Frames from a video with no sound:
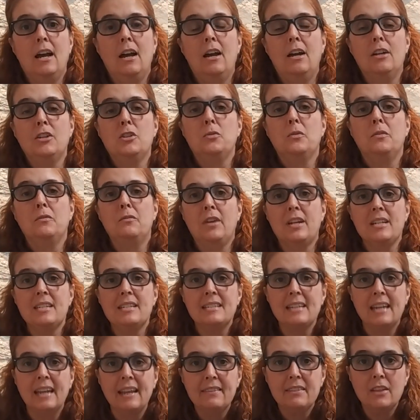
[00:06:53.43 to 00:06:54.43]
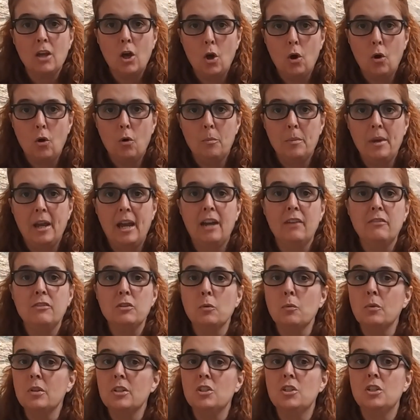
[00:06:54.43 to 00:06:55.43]
to investigate the home, after
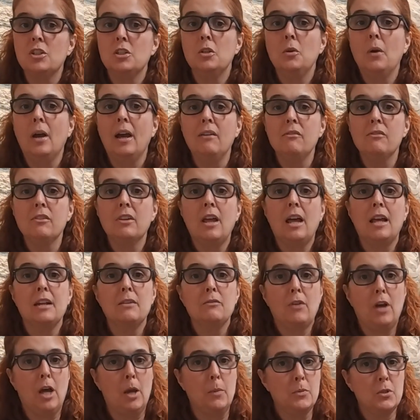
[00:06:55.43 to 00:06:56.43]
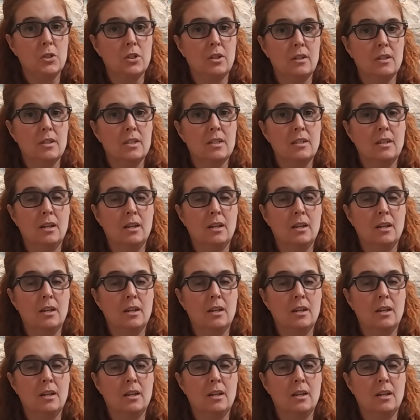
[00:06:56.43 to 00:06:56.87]
which you have a lot of options.